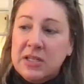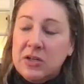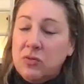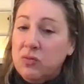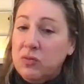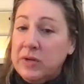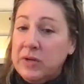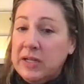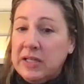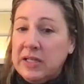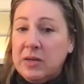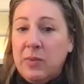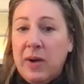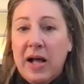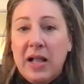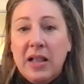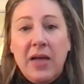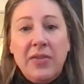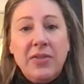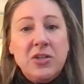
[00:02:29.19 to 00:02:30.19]
did really
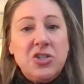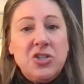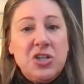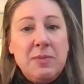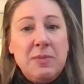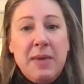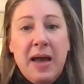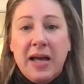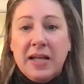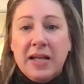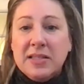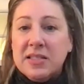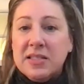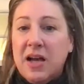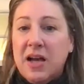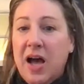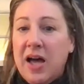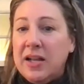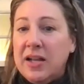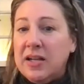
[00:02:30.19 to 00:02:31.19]
well on the
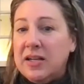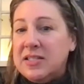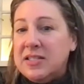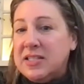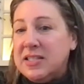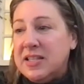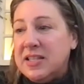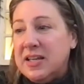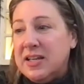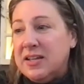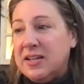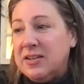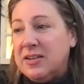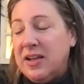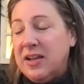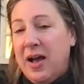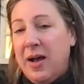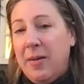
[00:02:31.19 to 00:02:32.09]
GMATs, got into the